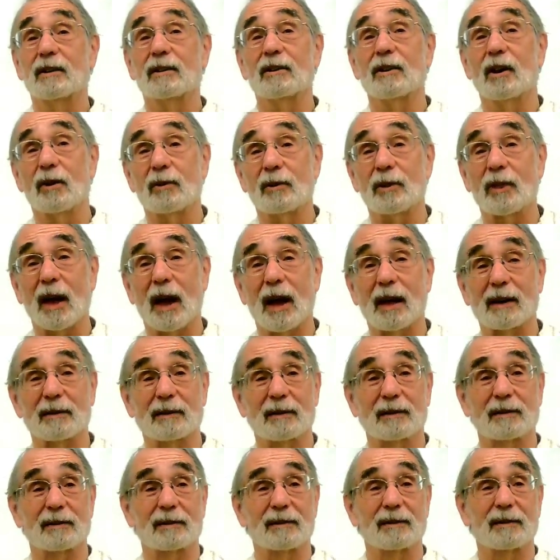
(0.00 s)
Know that.
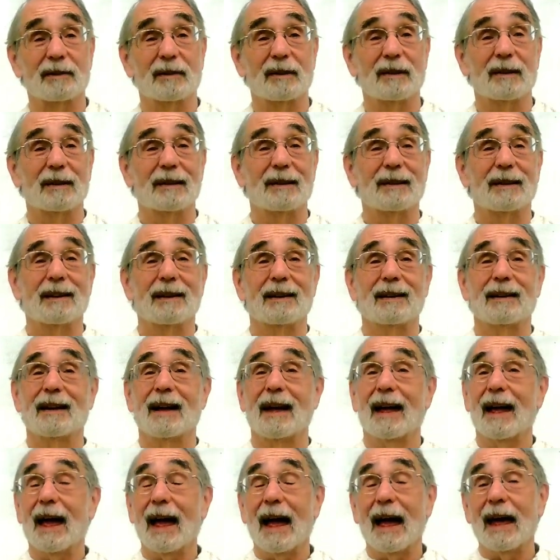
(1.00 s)

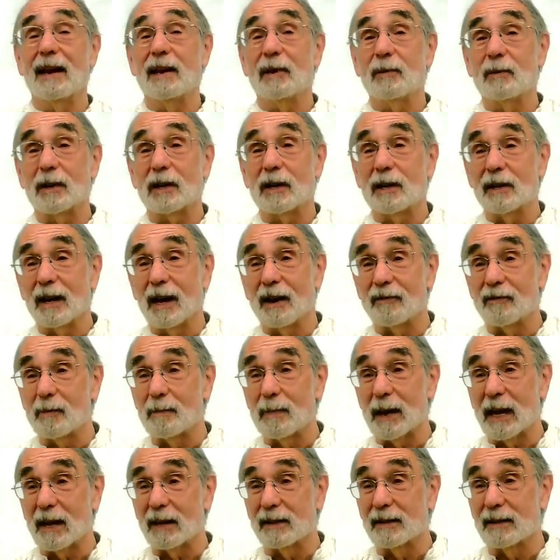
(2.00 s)
Anyone can have a
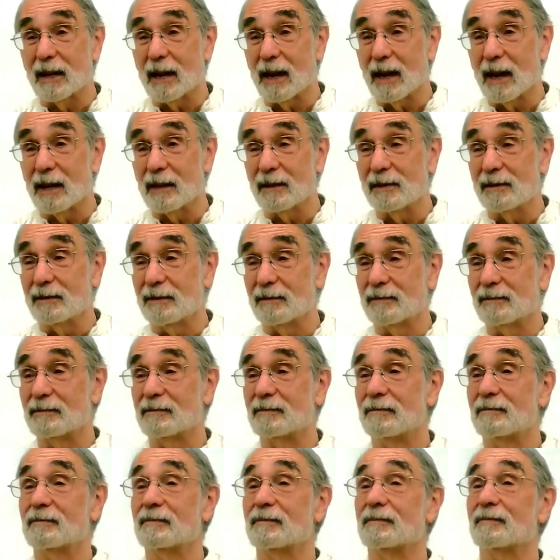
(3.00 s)
bad day.
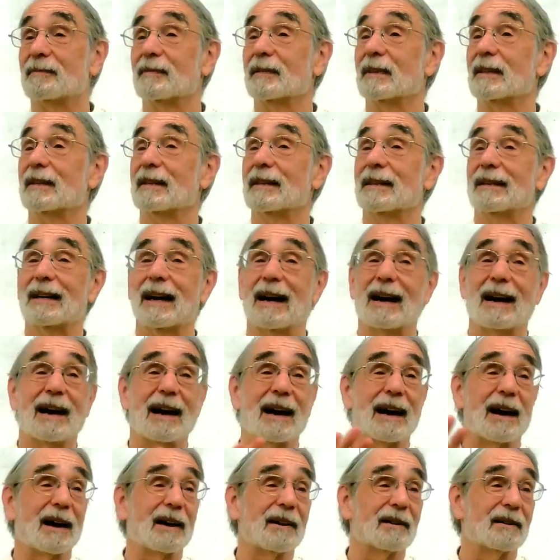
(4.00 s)

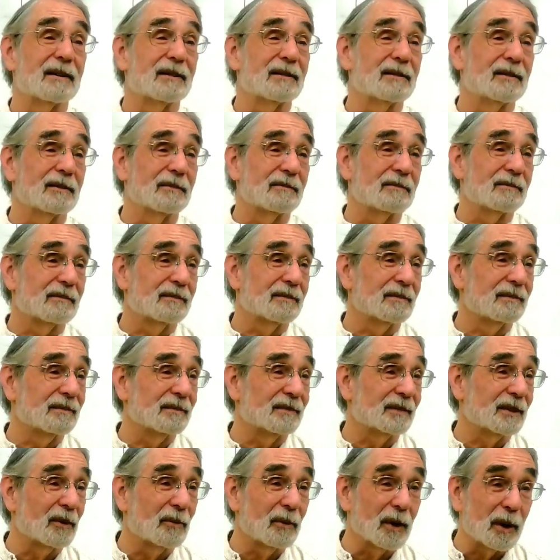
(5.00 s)
Don't
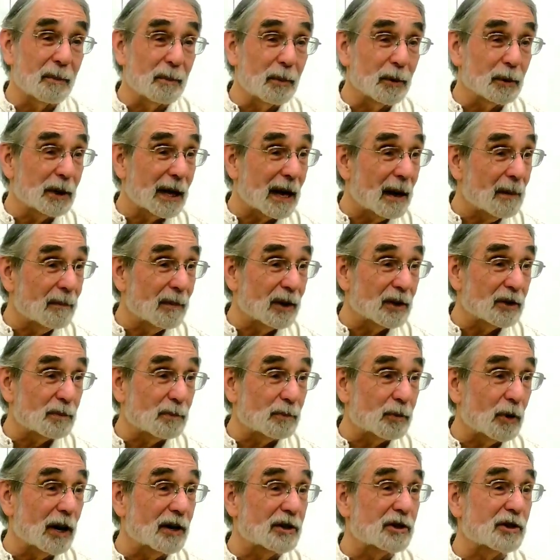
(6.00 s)
want to put that
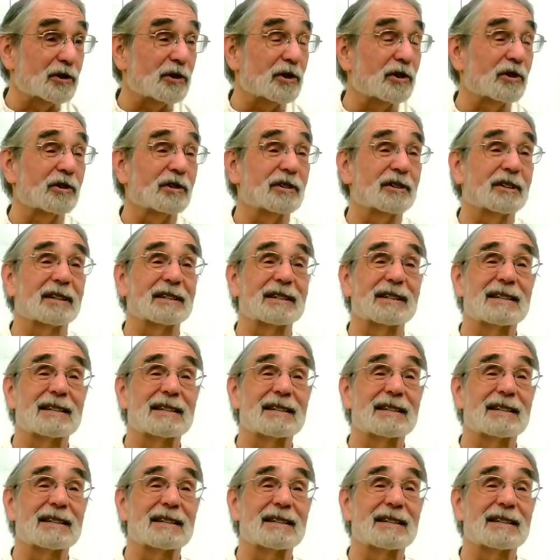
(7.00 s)
much pressure.